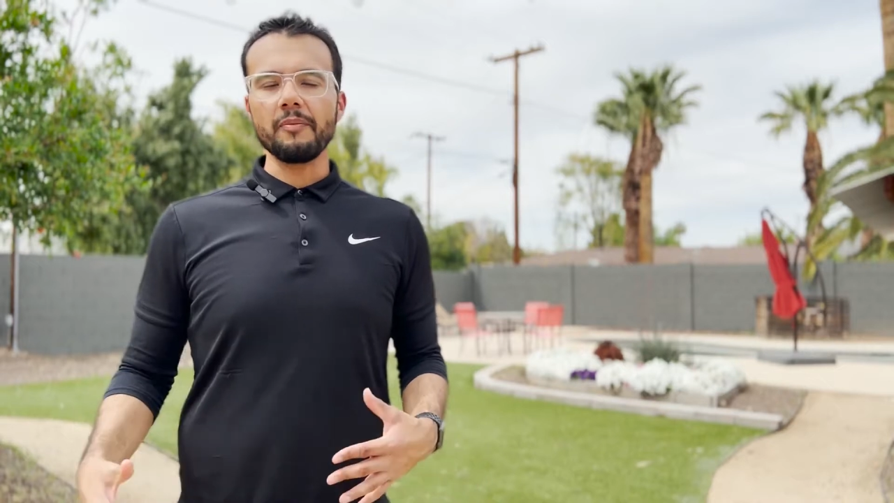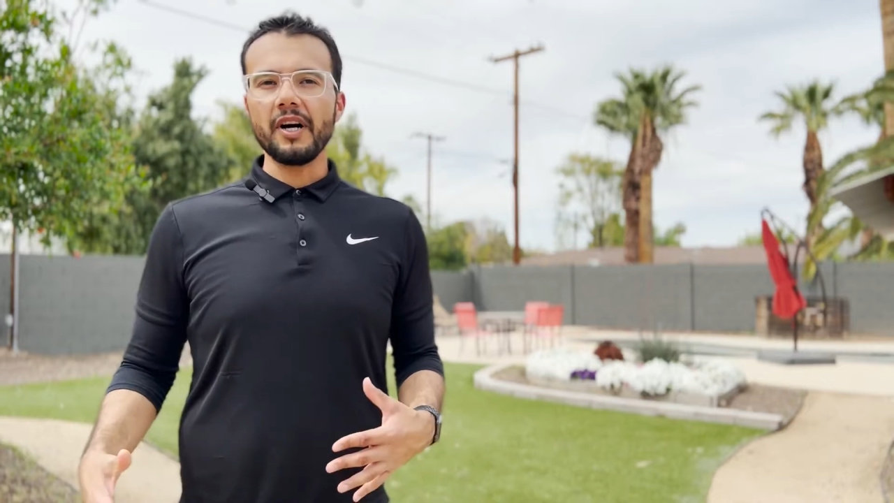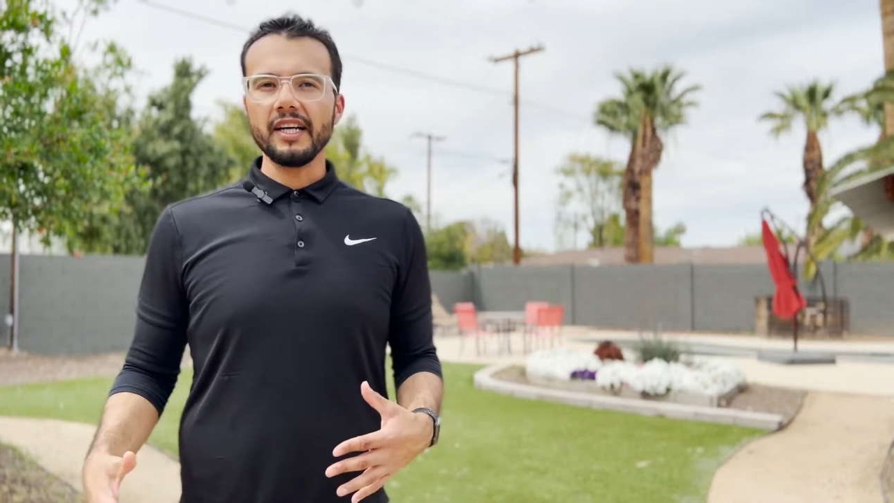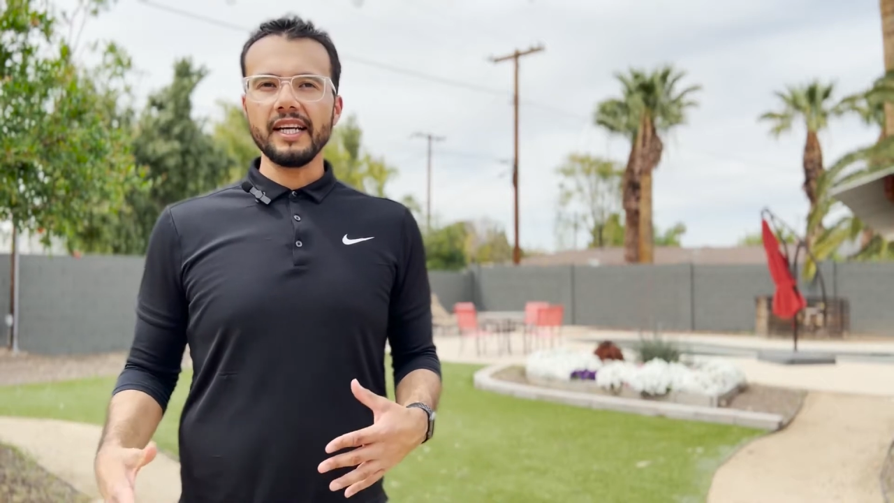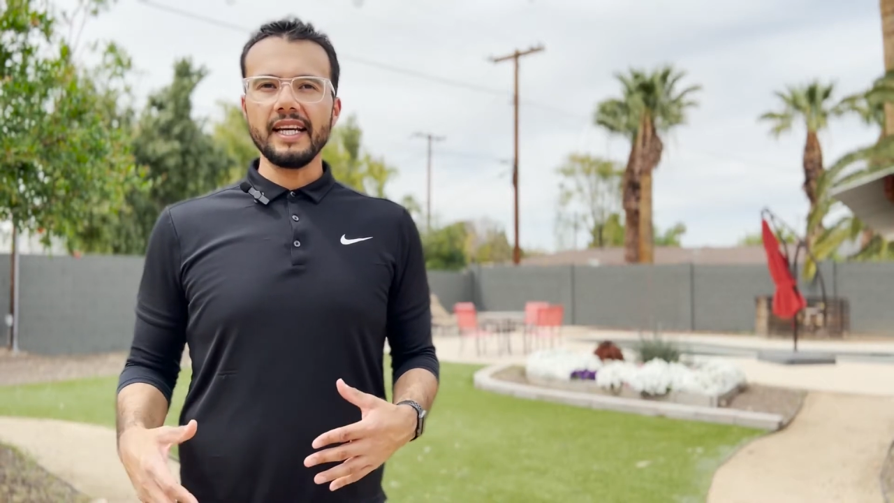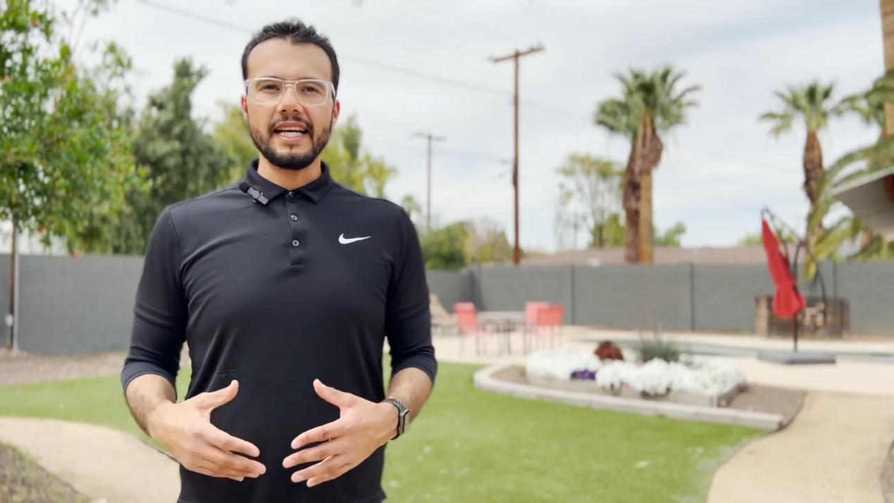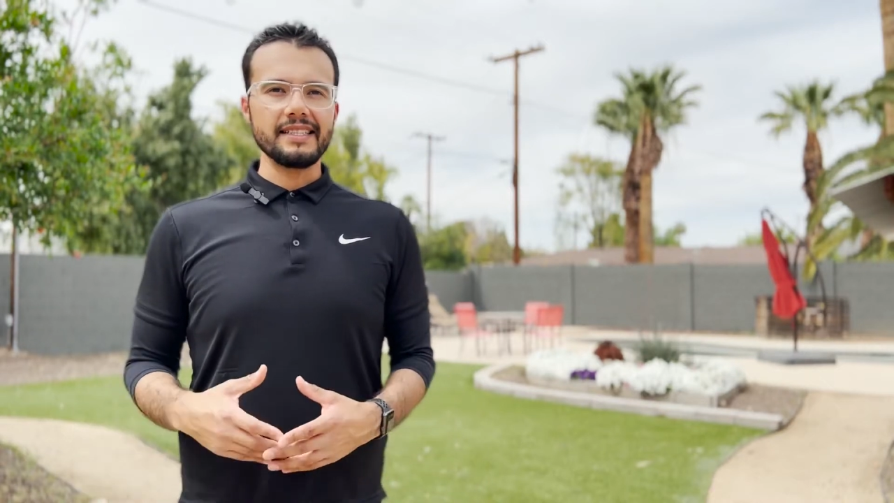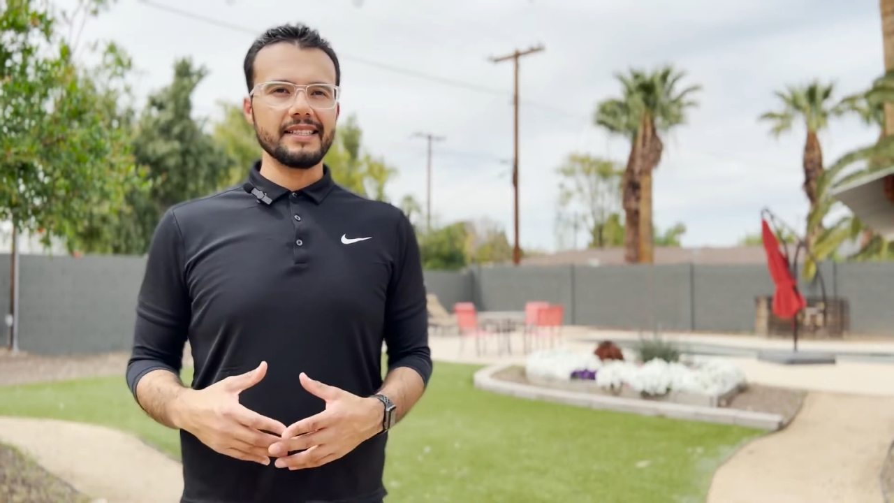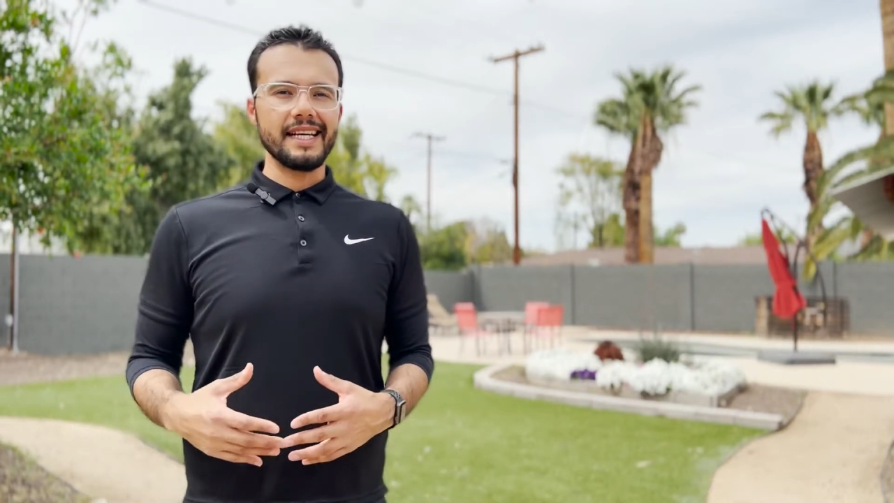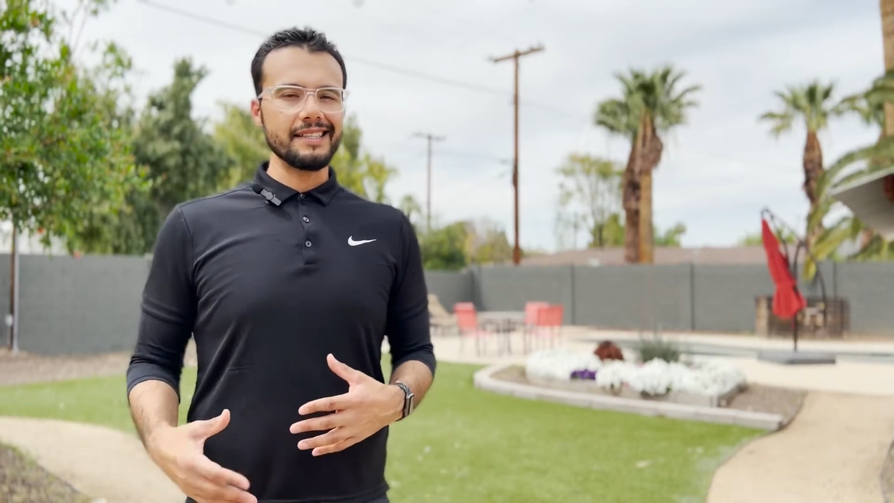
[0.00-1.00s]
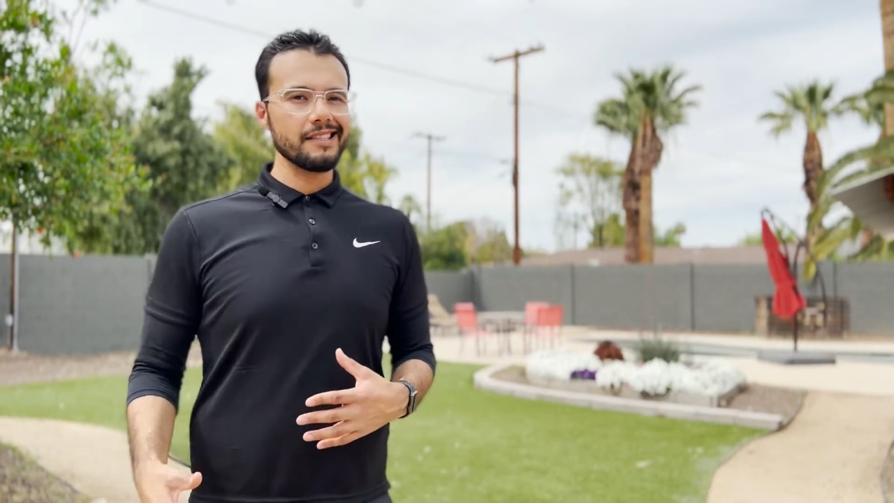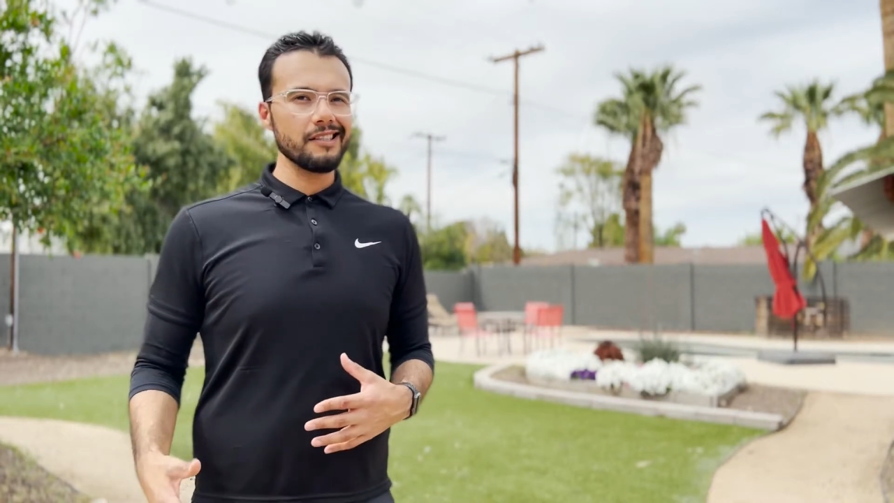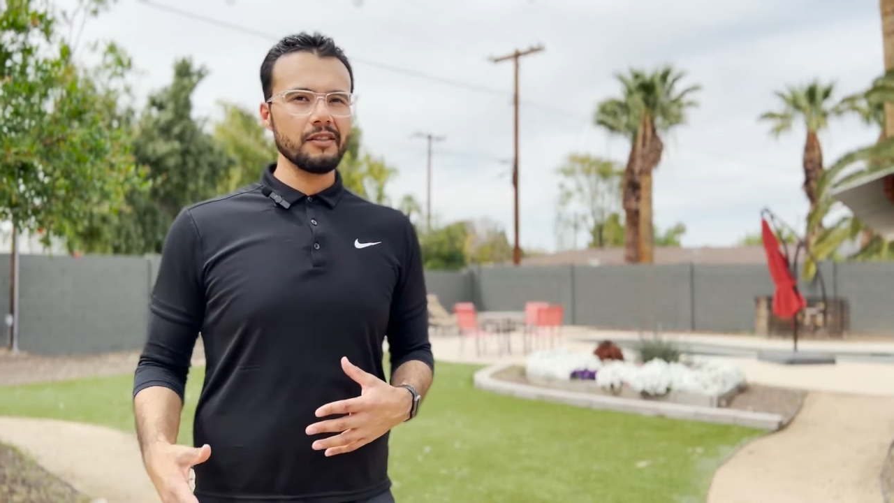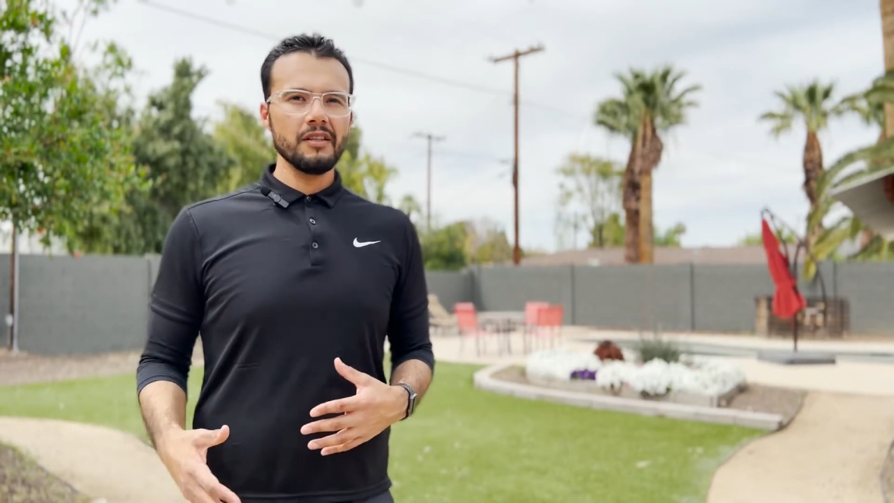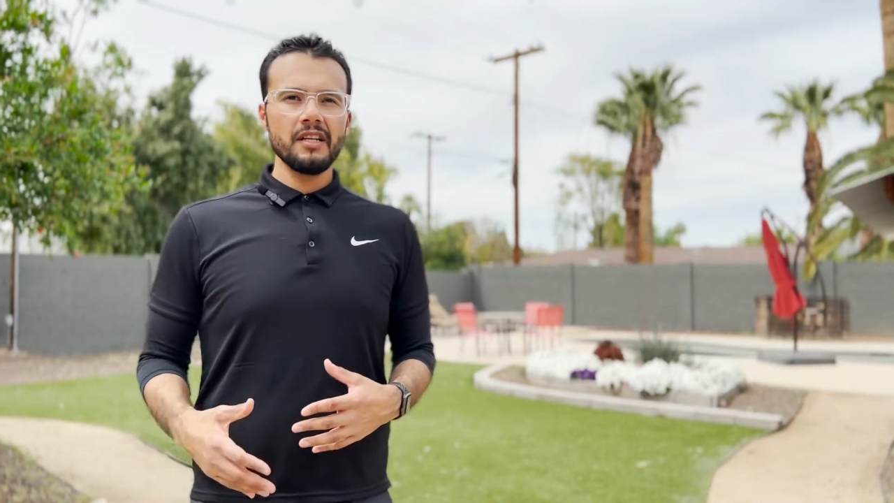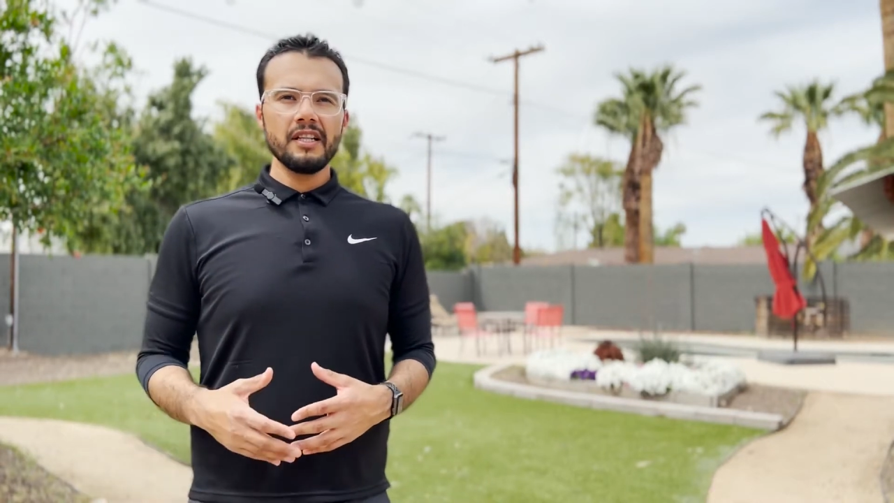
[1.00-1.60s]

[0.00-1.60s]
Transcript: pocket and standstill.